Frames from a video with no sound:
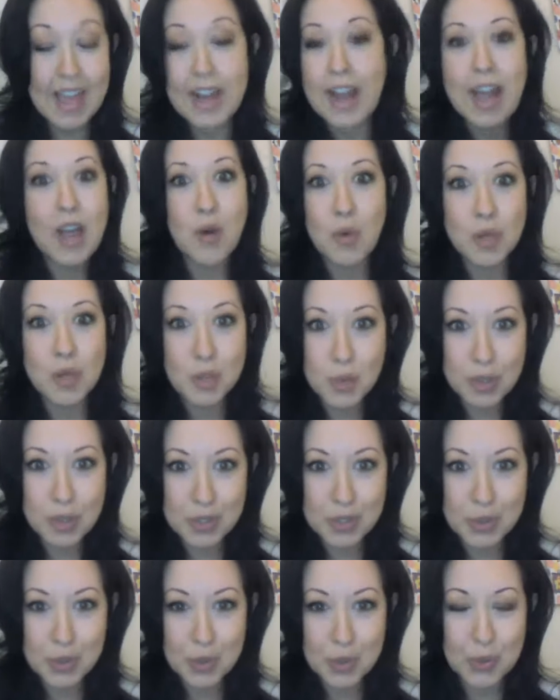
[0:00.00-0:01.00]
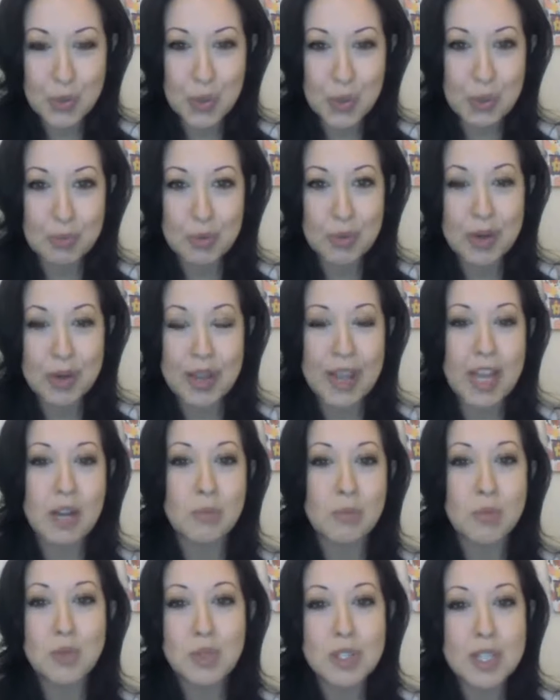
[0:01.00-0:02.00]
and I always wanted to
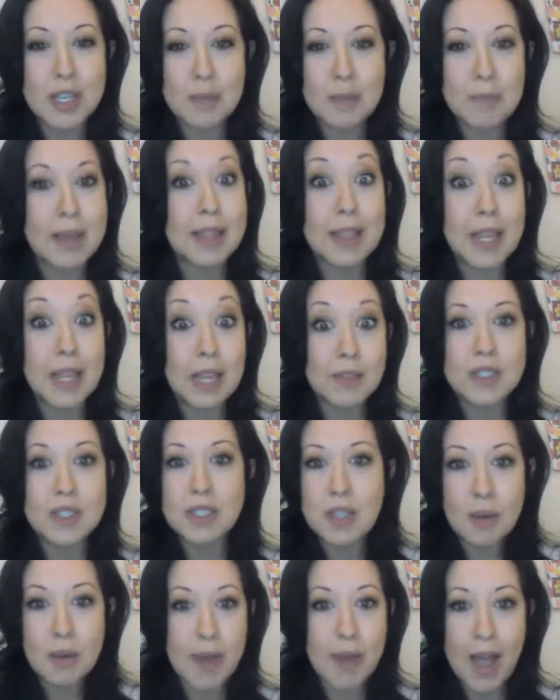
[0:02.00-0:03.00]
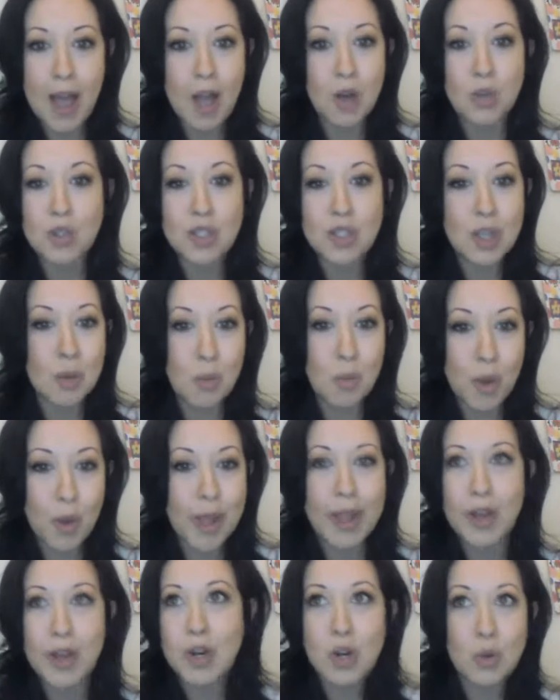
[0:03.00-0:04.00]
incorporate animals in my life somehow, some
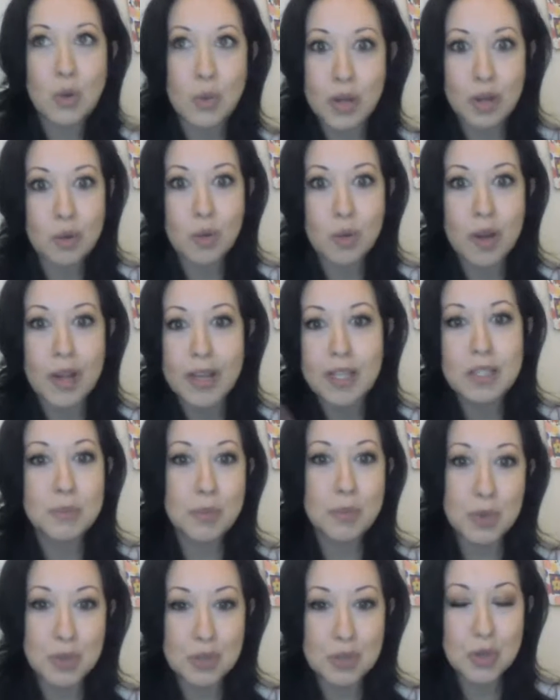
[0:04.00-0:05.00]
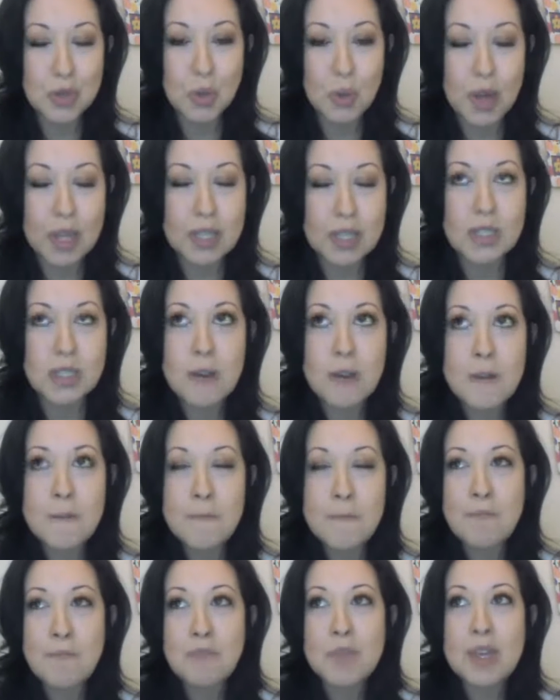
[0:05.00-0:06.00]
way, career wise, personal wise.
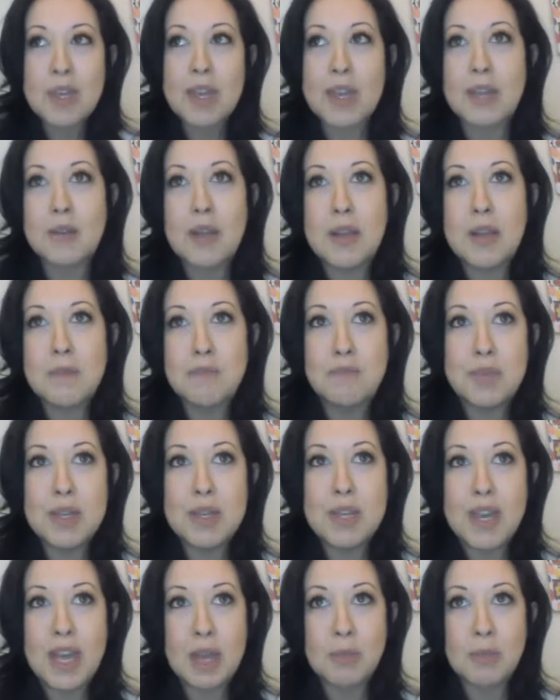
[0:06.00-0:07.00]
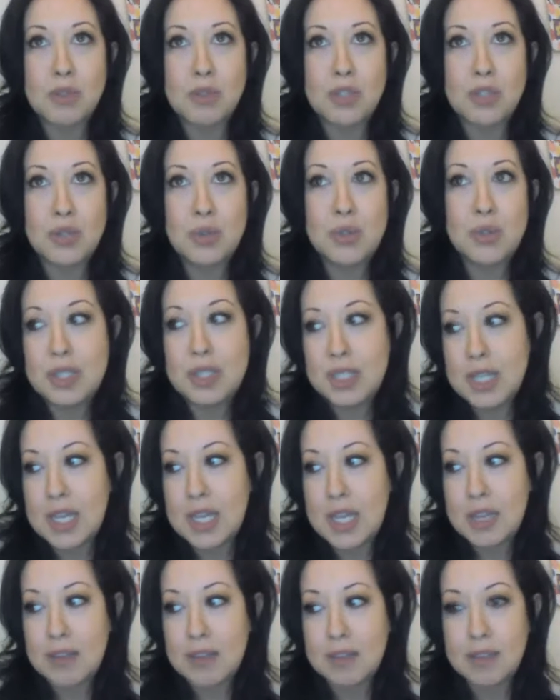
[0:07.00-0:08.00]
And being able to
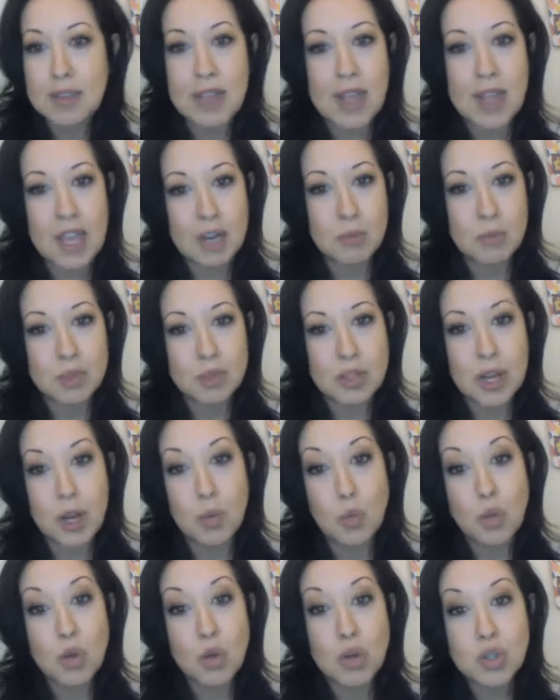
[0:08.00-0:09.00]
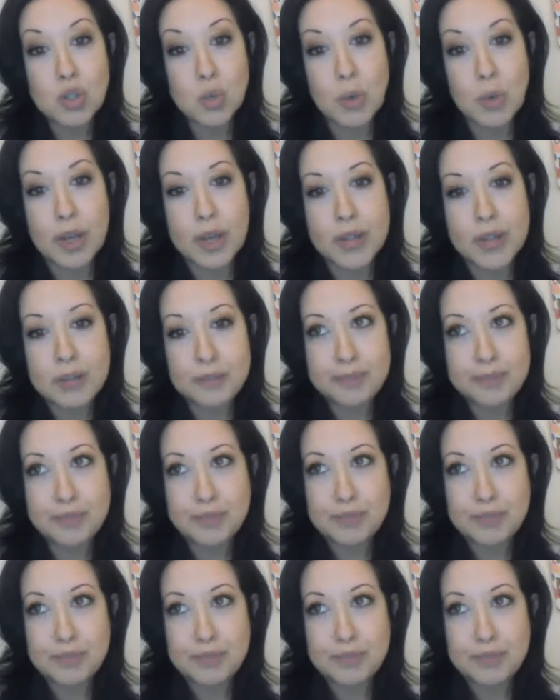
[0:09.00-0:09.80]
see the animals that I worked with,